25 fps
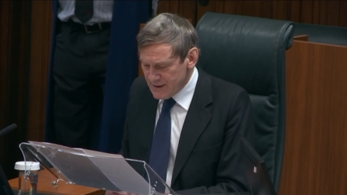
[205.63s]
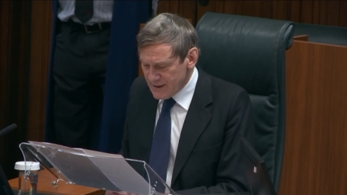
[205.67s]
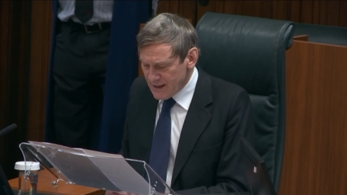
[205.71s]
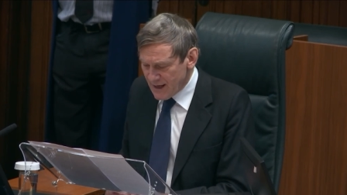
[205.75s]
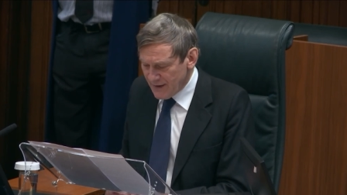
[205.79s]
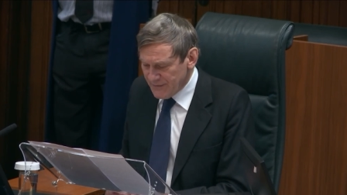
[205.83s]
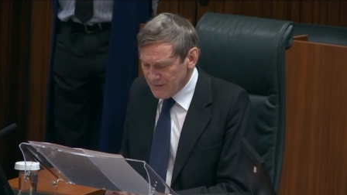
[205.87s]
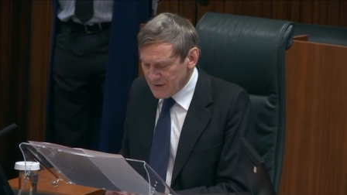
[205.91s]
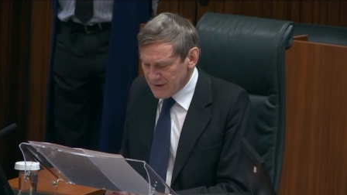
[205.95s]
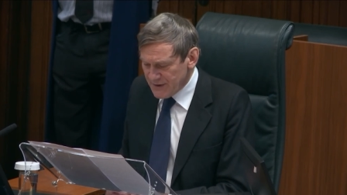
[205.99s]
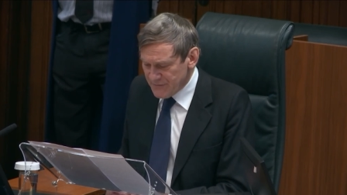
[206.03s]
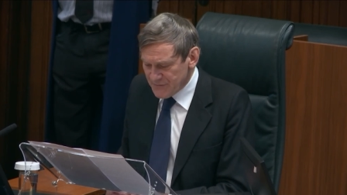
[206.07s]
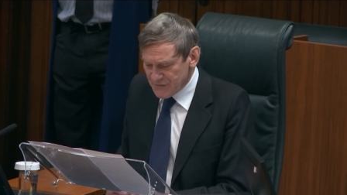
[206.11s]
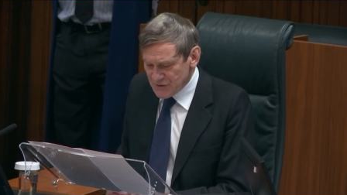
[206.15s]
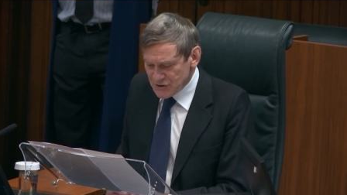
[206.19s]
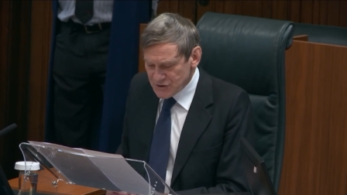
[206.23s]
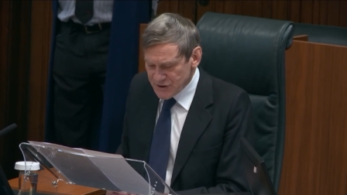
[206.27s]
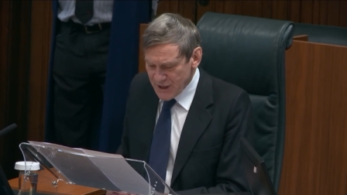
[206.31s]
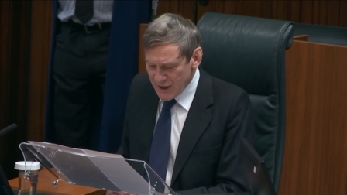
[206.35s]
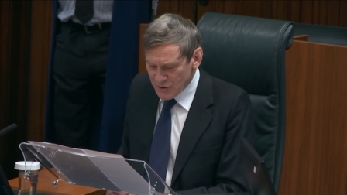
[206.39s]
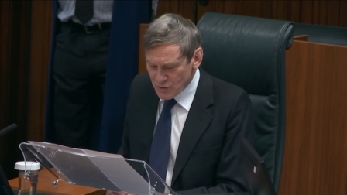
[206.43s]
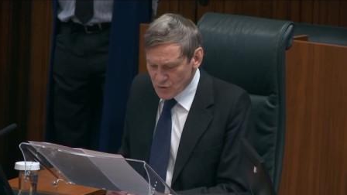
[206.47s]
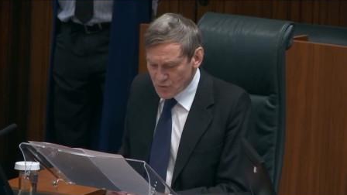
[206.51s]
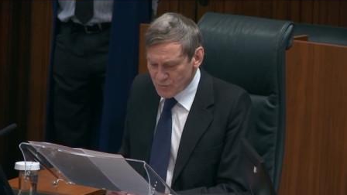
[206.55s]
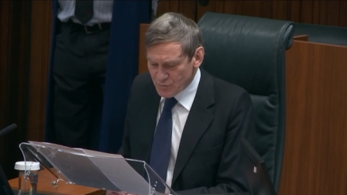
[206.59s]
and that if the
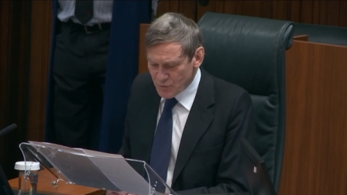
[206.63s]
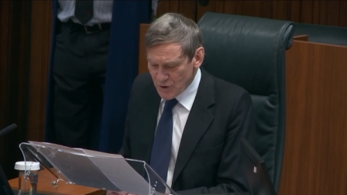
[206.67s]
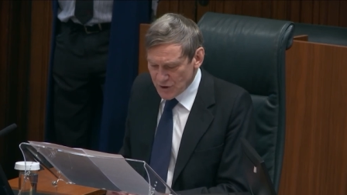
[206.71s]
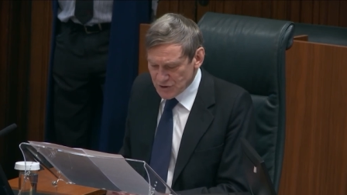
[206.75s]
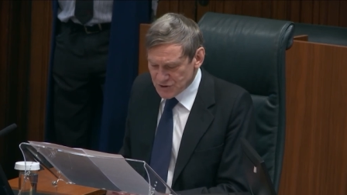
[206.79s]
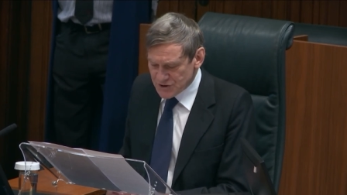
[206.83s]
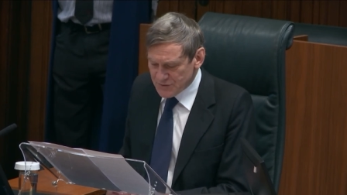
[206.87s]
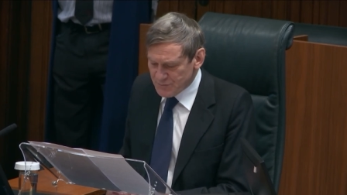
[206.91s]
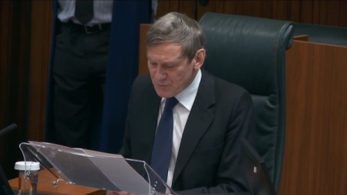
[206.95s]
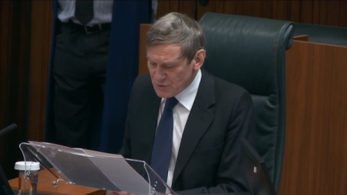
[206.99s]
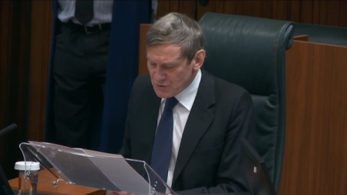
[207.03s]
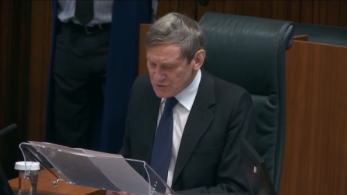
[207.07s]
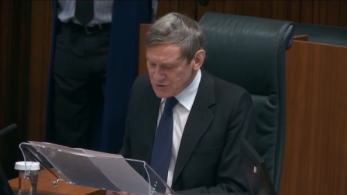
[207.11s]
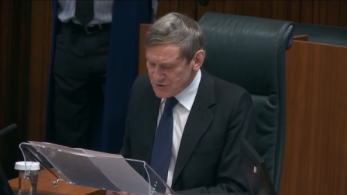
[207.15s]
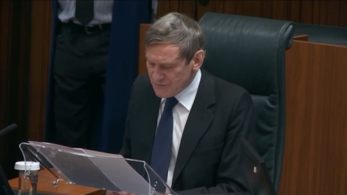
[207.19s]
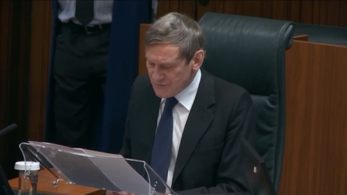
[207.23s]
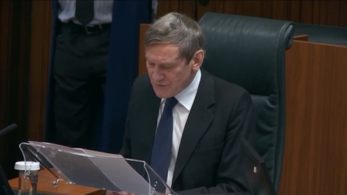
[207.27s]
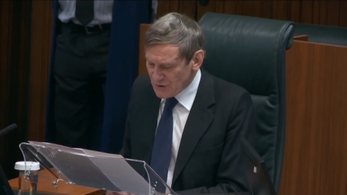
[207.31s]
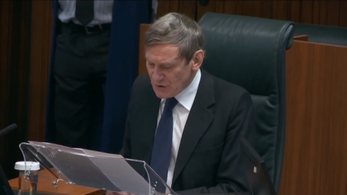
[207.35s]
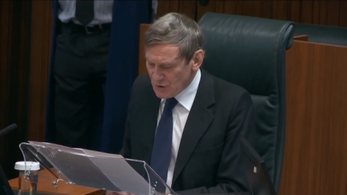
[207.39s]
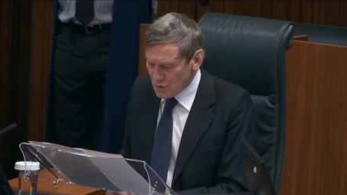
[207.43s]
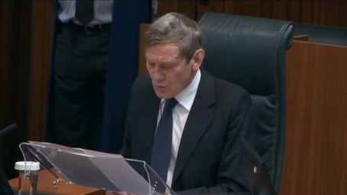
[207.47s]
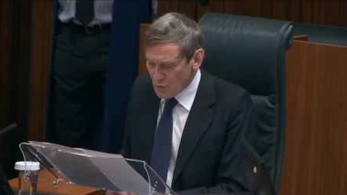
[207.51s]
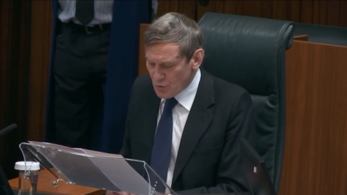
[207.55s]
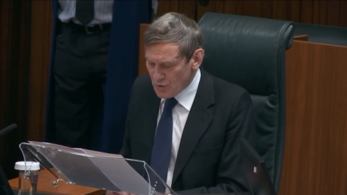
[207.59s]
general principles of
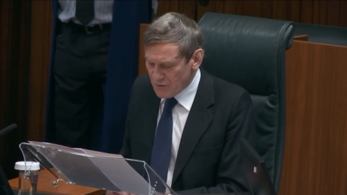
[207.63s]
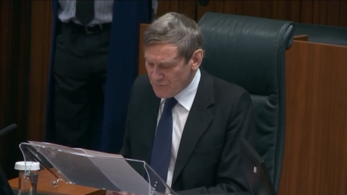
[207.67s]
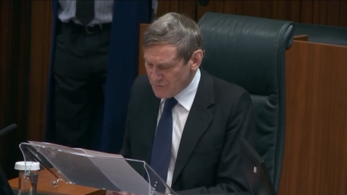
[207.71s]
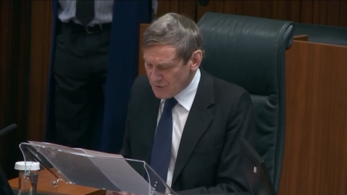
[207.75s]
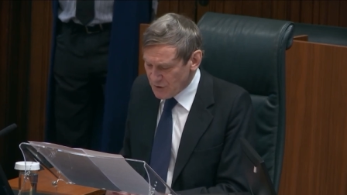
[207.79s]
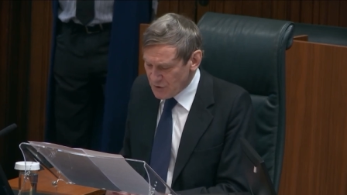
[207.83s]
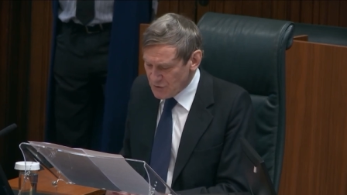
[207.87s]
the law of